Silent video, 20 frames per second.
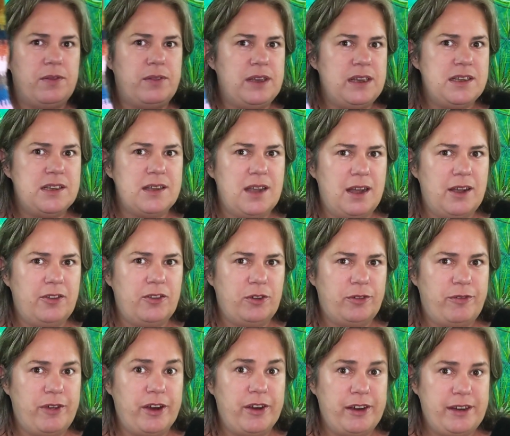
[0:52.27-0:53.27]
these socks are
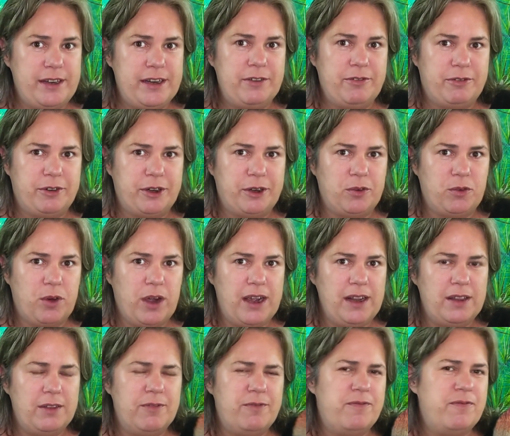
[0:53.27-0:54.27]
very different,
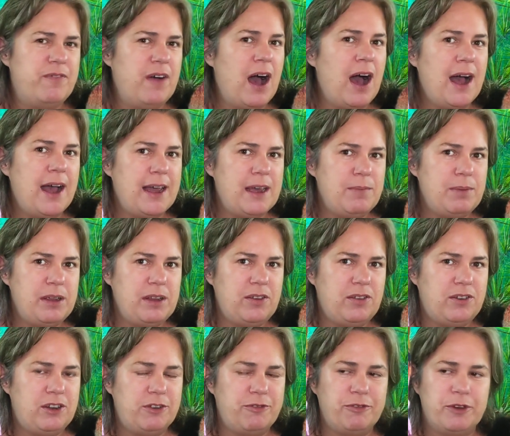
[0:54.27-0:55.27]
right? The vibe
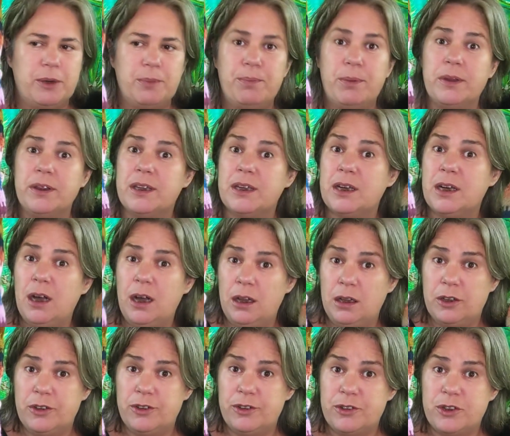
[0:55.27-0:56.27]
is different, but the
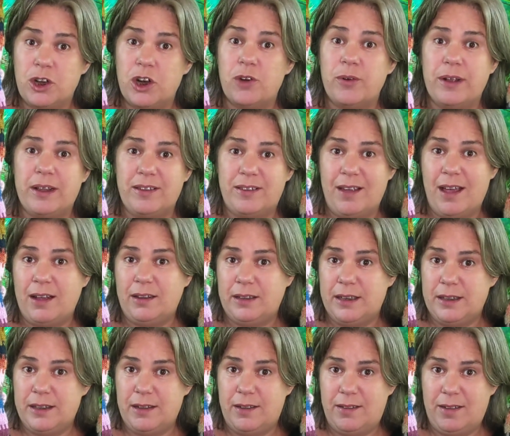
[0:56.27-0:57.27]
colors are
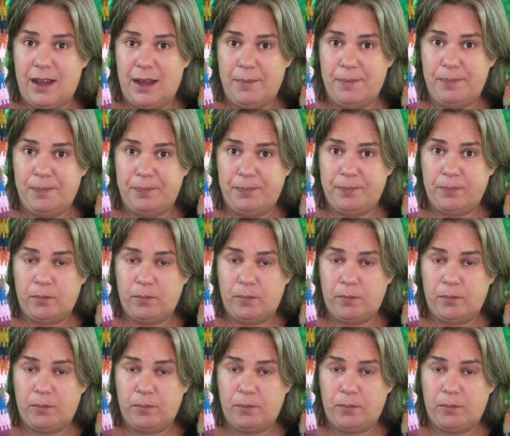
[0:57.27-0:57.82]
exactly the same.